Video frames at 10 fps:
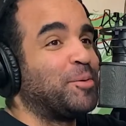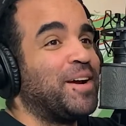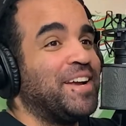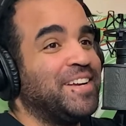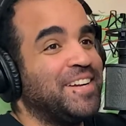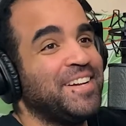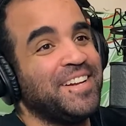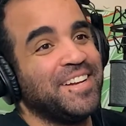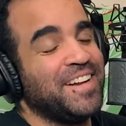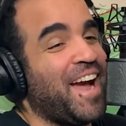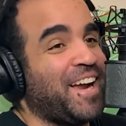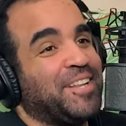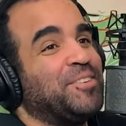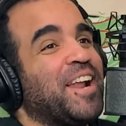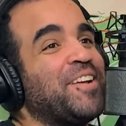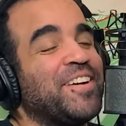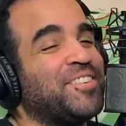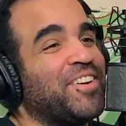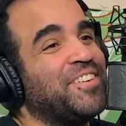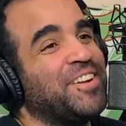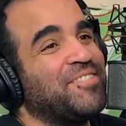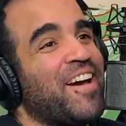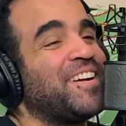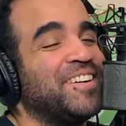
away. I gotta do it anyway, so it doesn't matter.